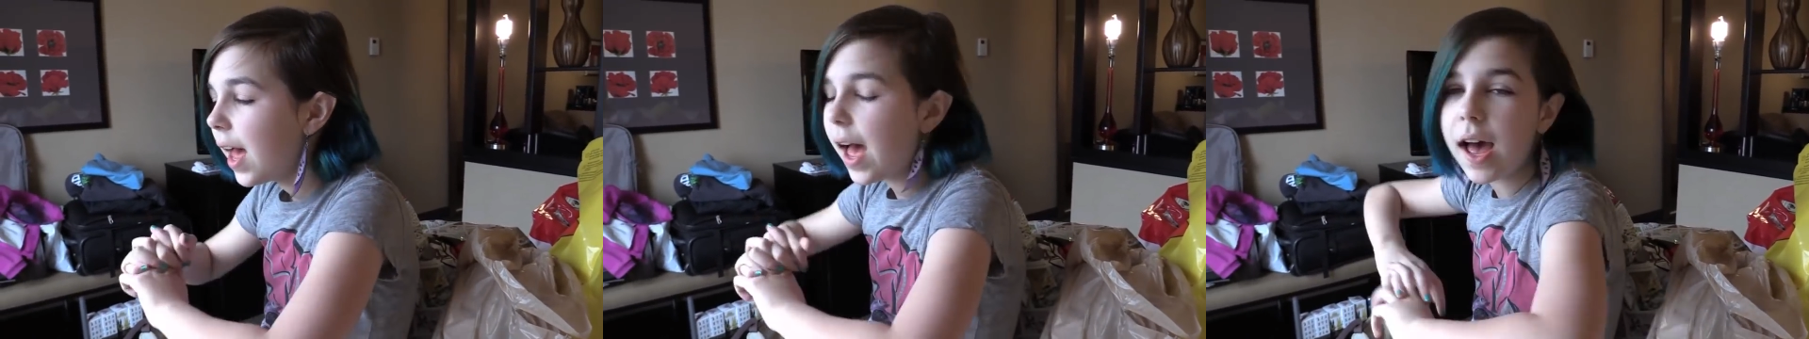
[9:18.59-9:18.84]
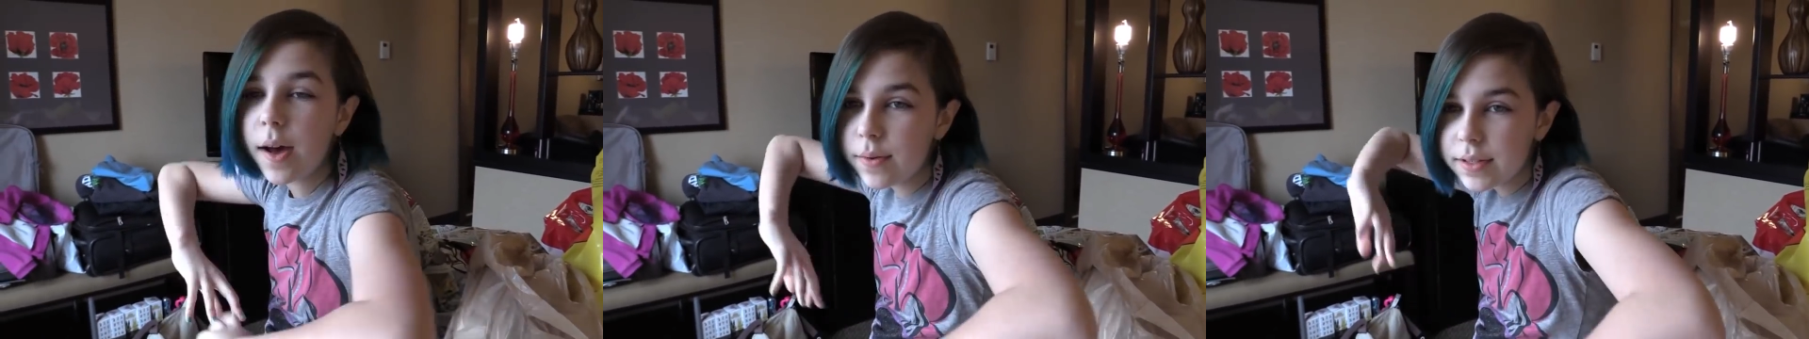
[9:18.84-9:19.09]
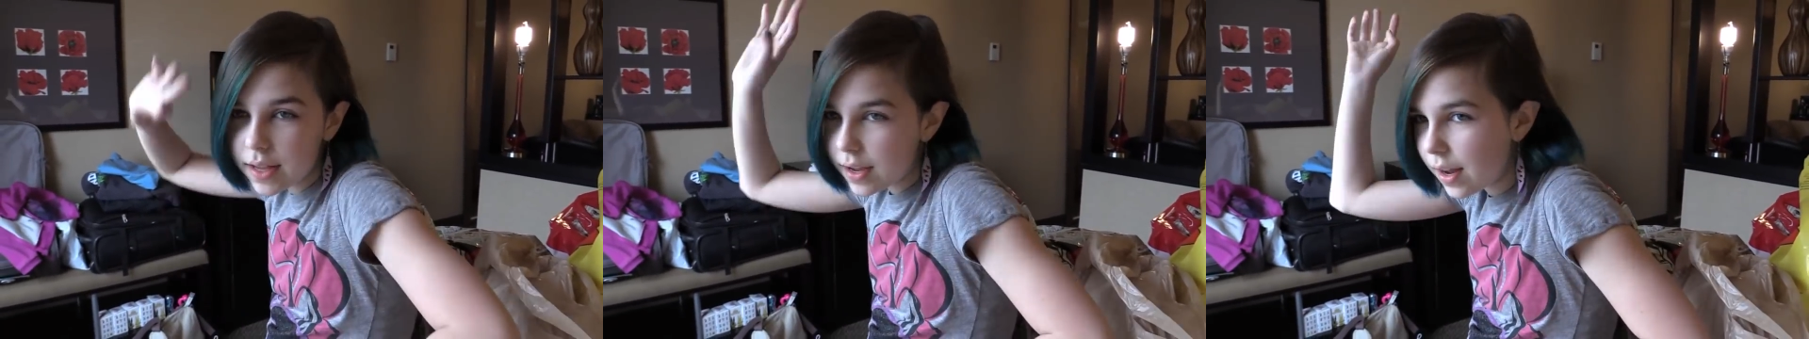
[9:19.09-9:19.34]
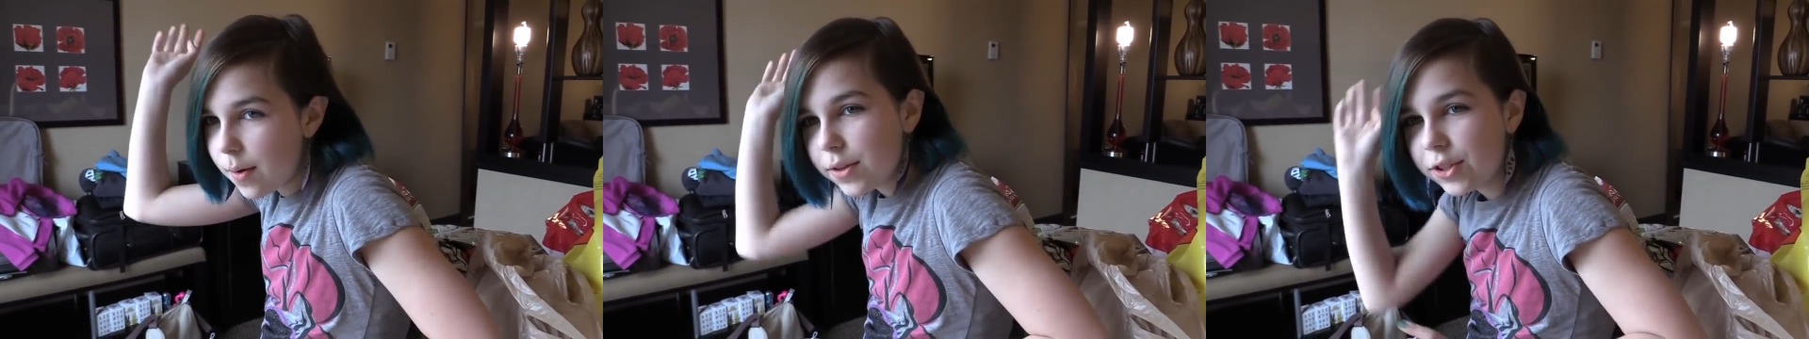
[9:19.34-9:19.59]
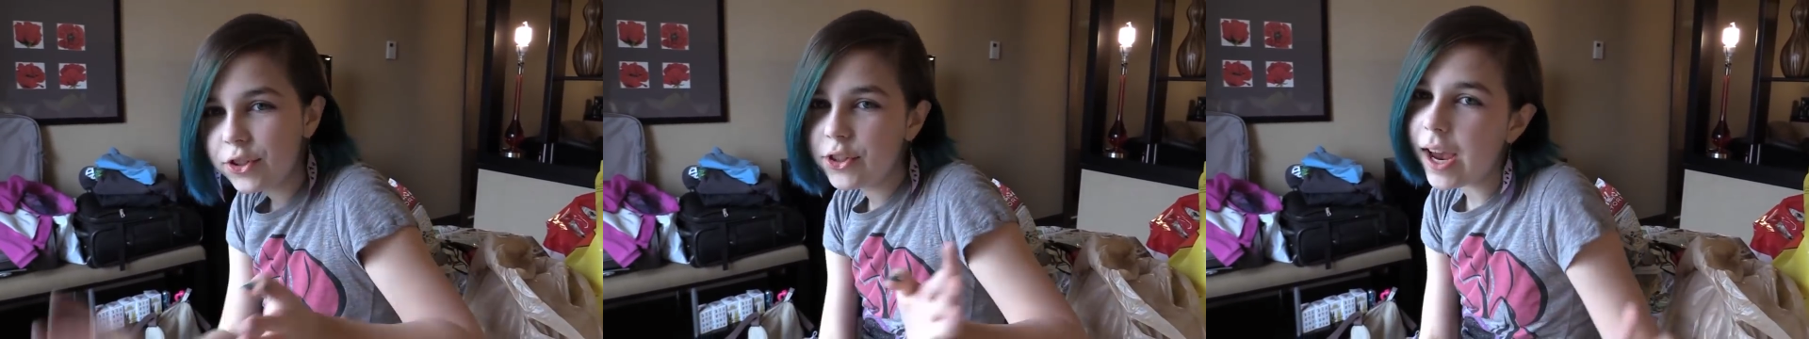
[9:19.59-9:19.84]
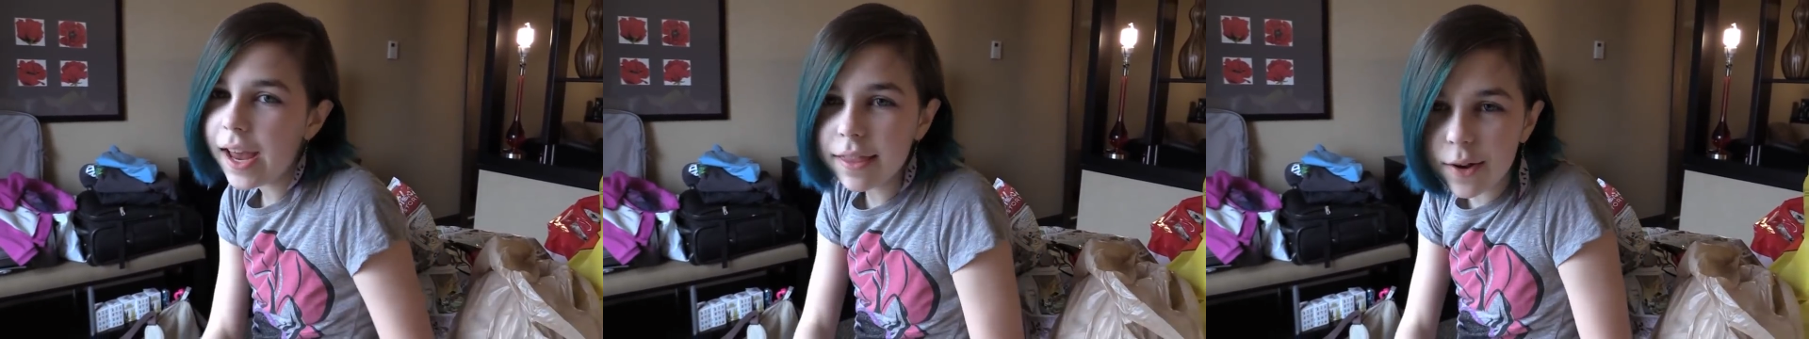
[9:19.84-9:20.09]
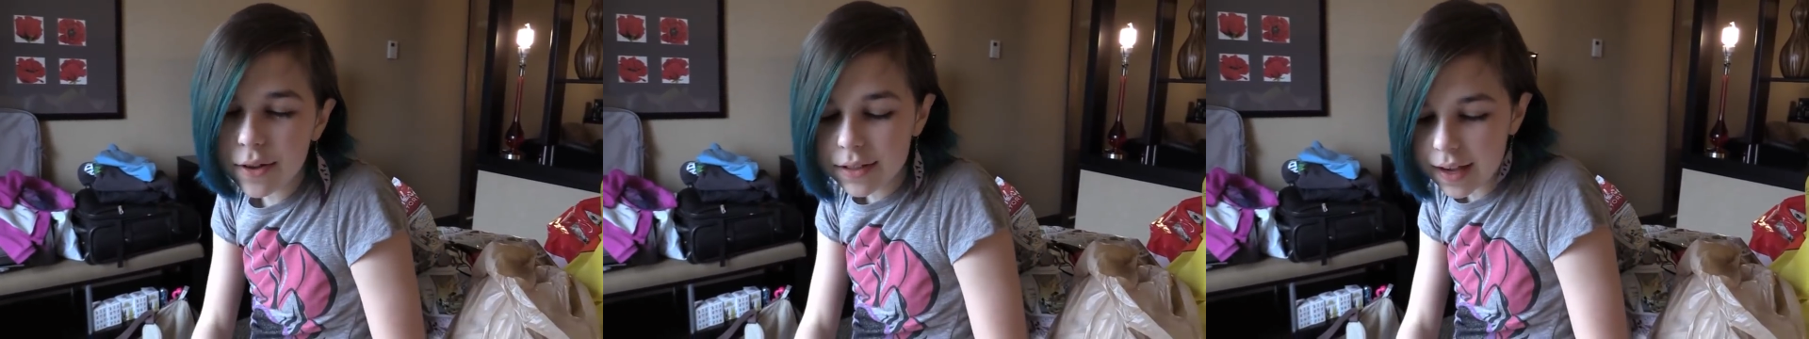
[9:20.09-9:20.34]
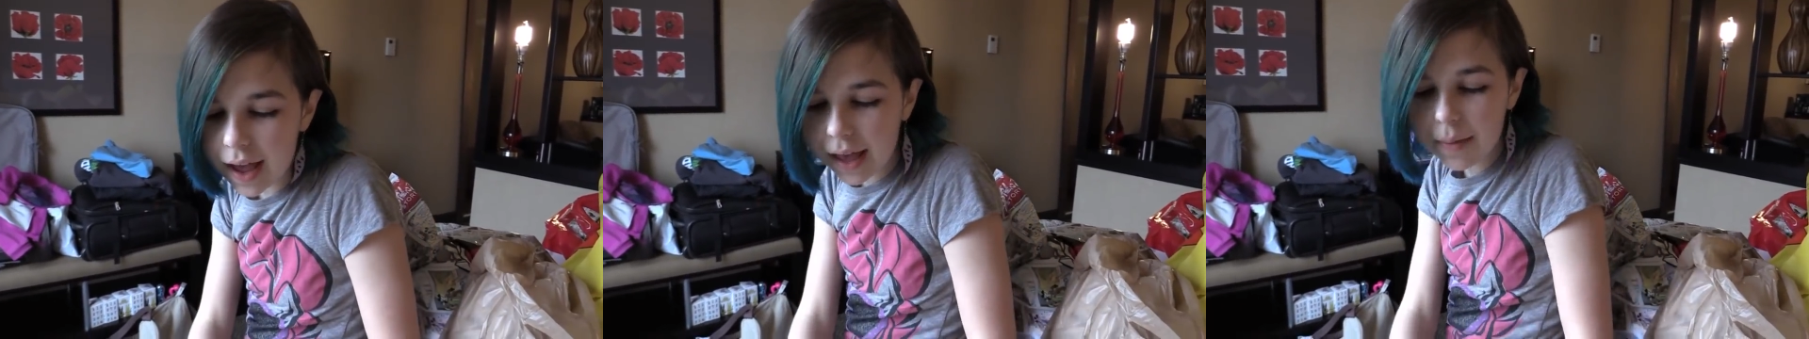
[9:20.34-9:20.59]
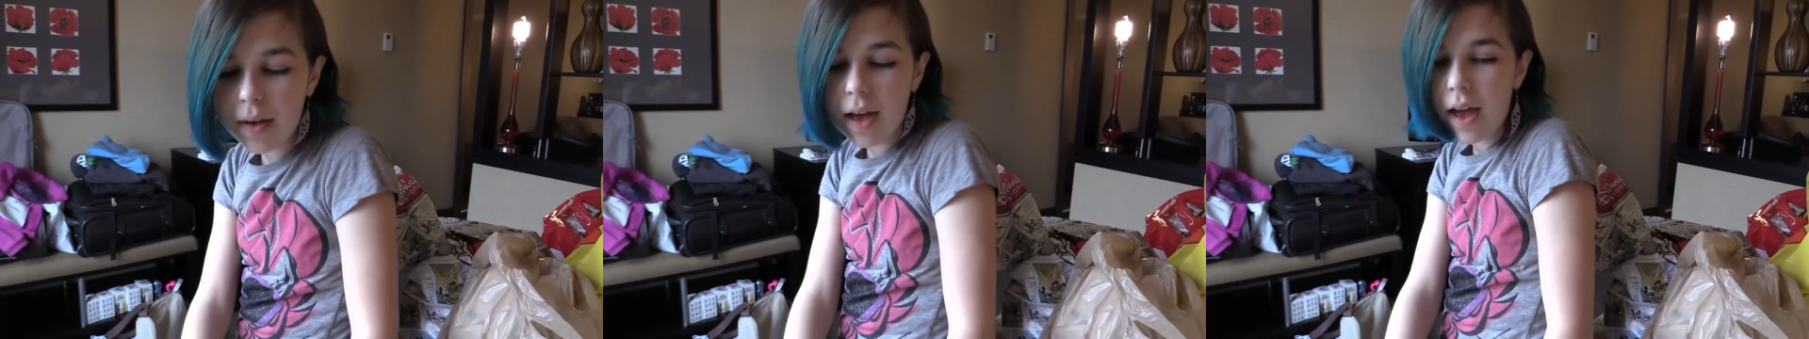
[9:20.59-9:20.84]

I was hanging out with Chad the whole time,